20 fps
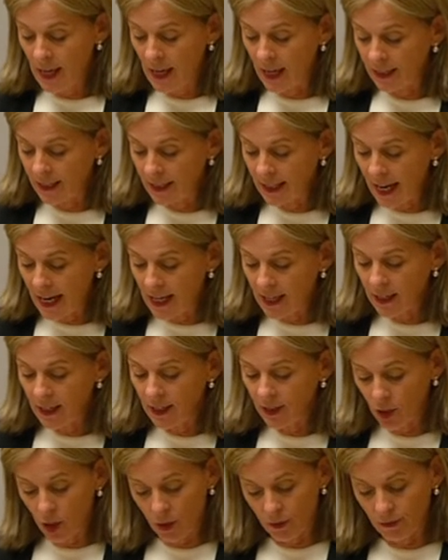a snake,
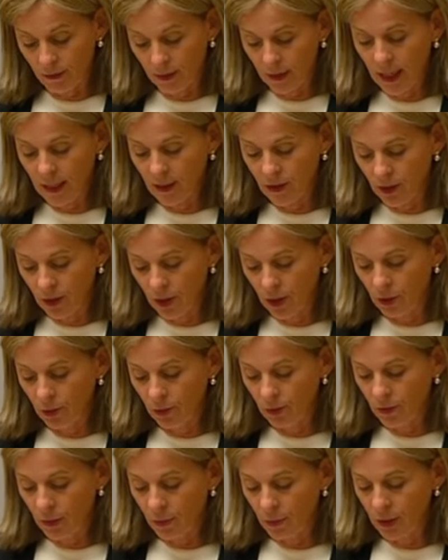a dolphin, and
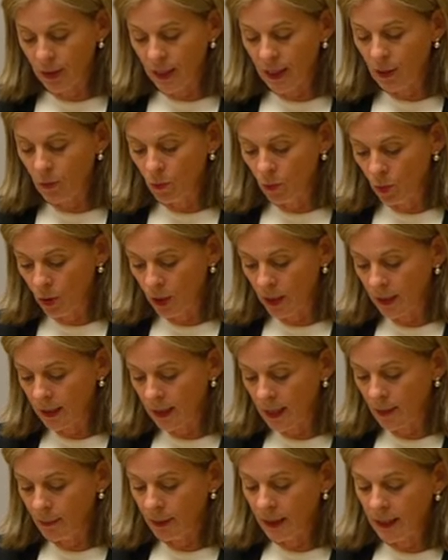circles representing water
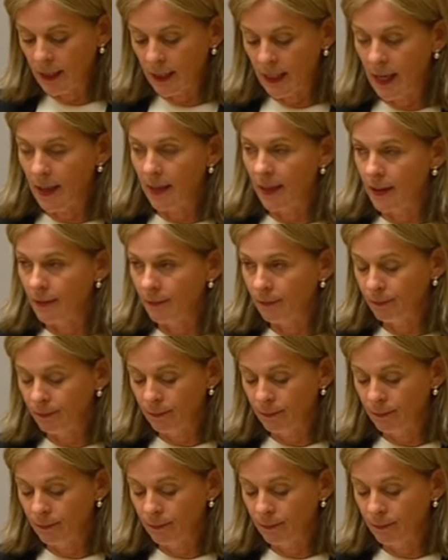coming together.